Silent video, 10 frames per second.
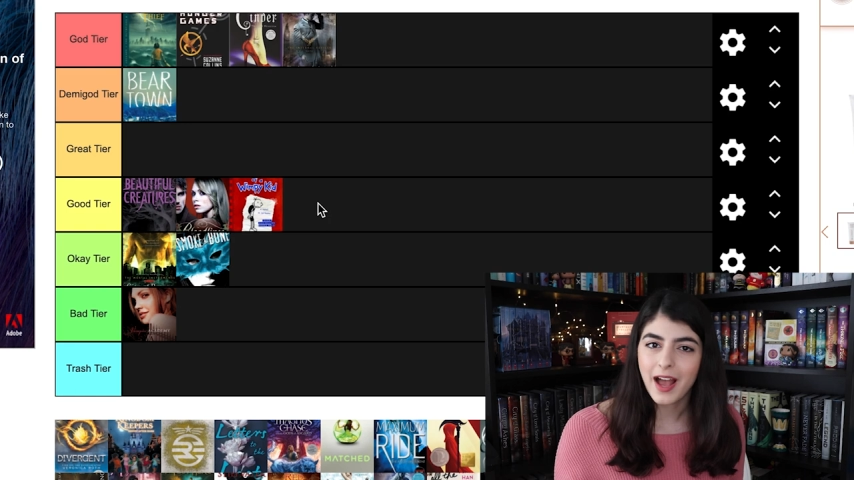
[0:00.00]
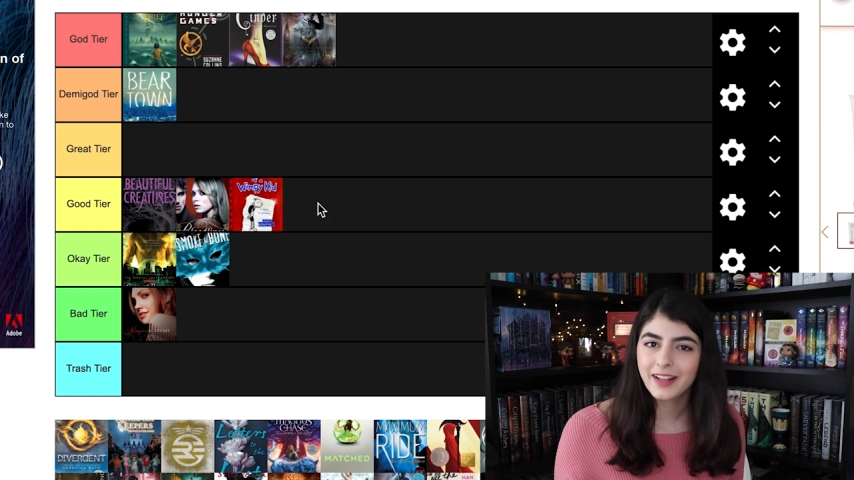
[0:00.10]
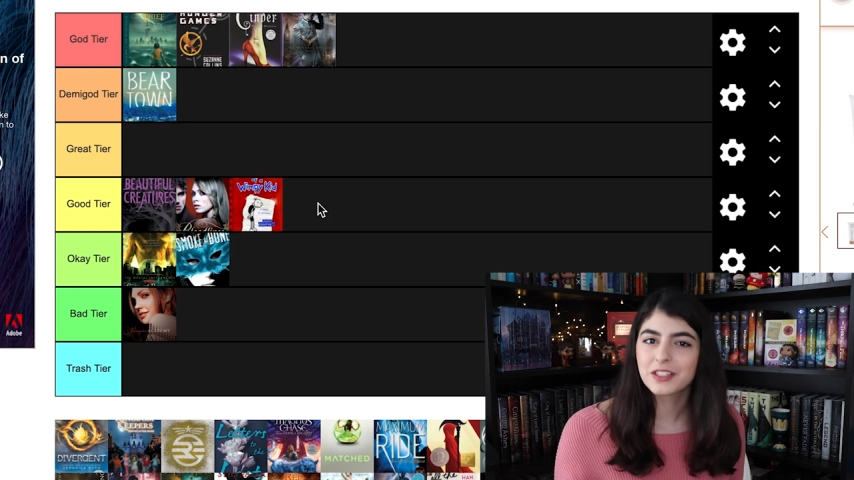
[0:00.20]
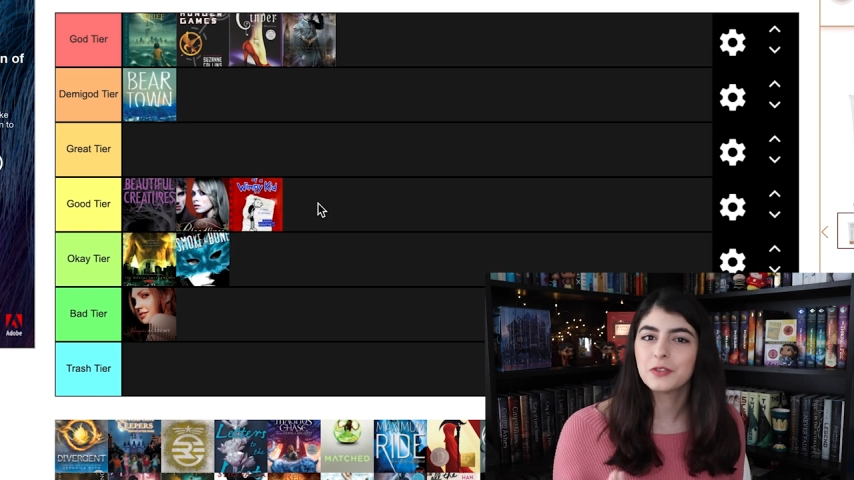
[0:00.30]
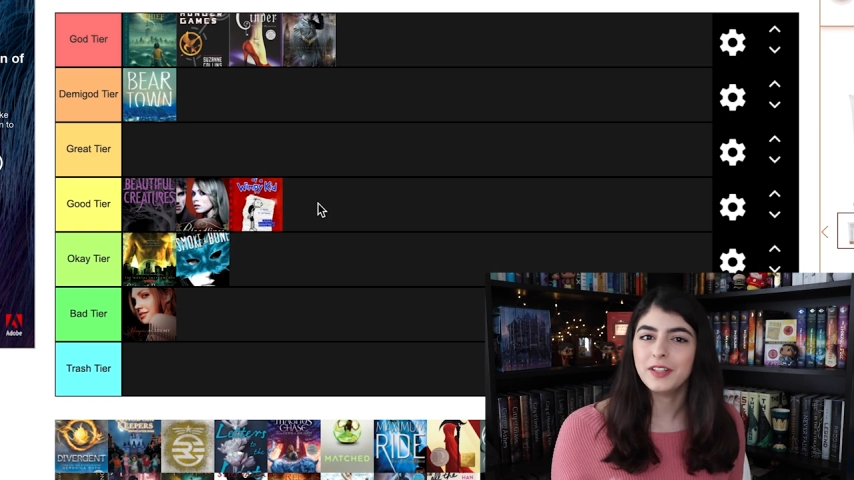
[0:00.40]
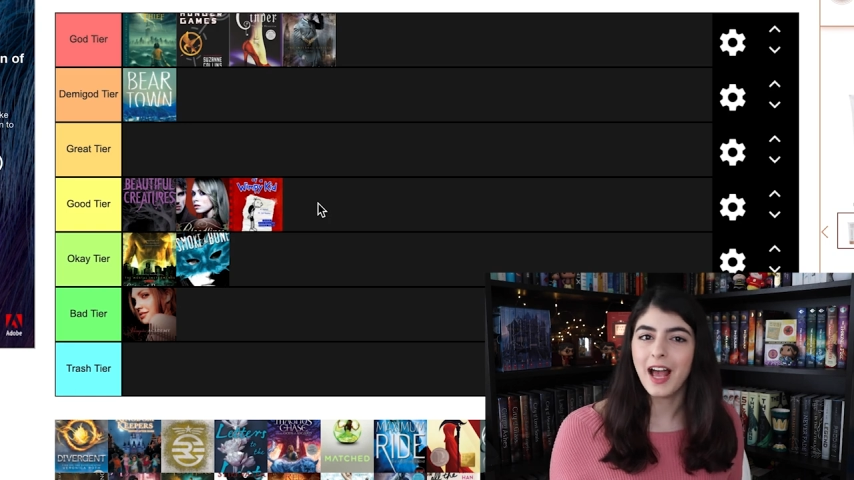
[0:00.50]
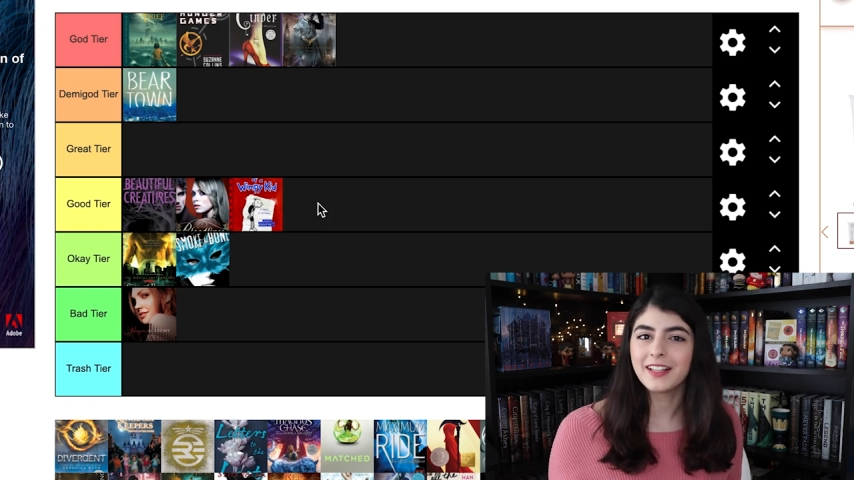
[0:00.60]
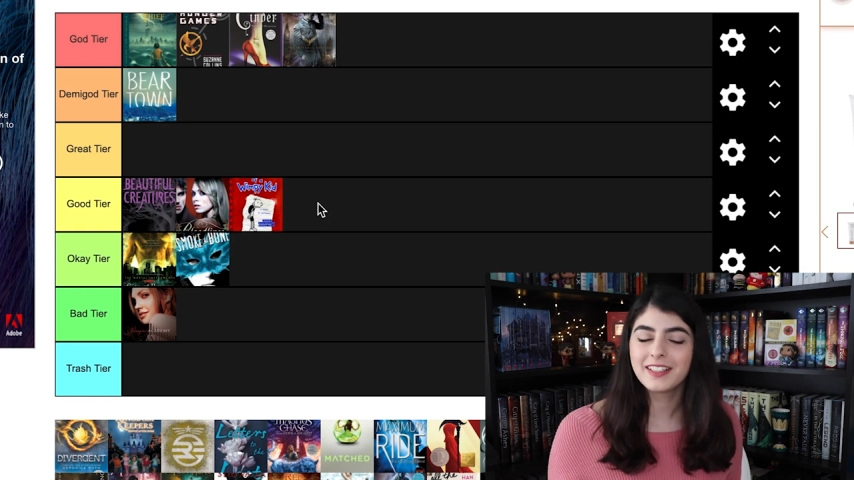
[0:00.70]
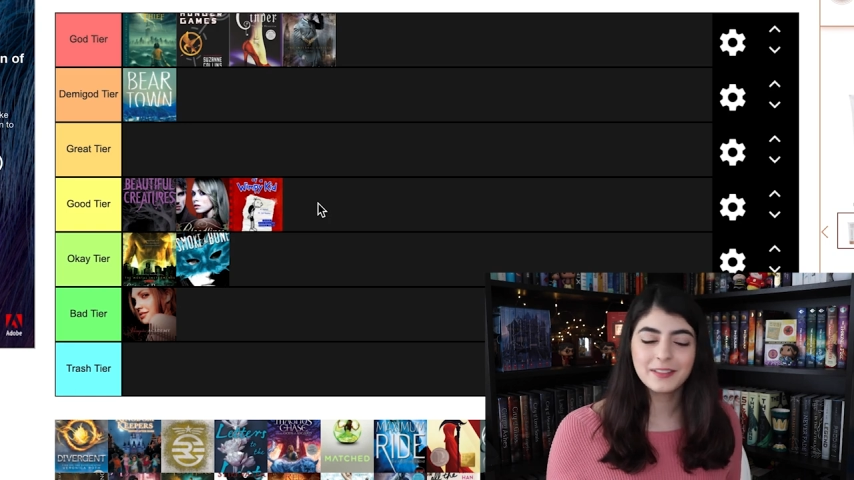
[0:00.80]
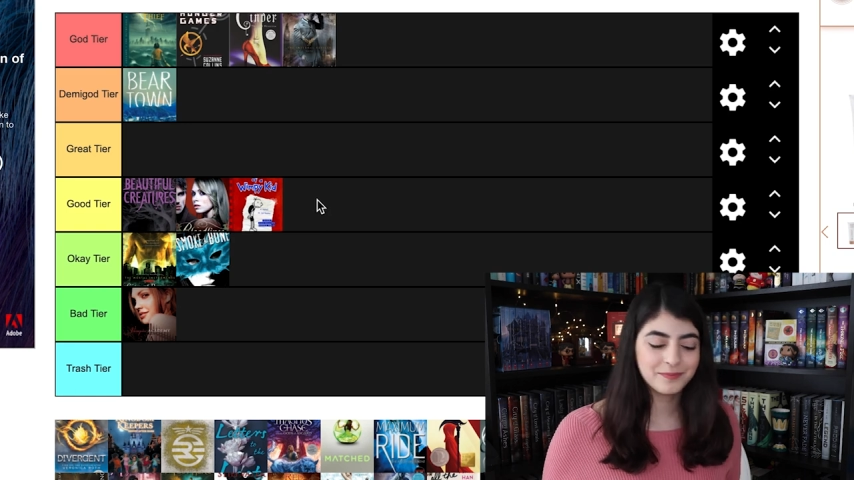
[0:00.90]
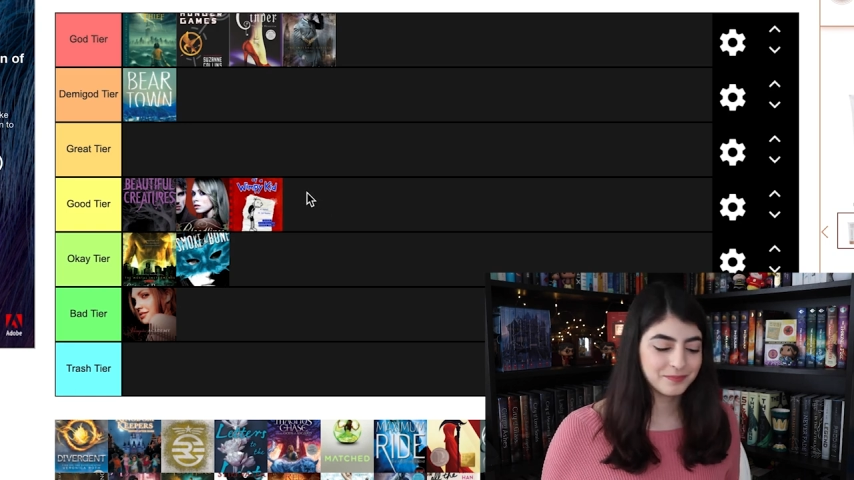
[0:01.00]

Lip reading: back to reality.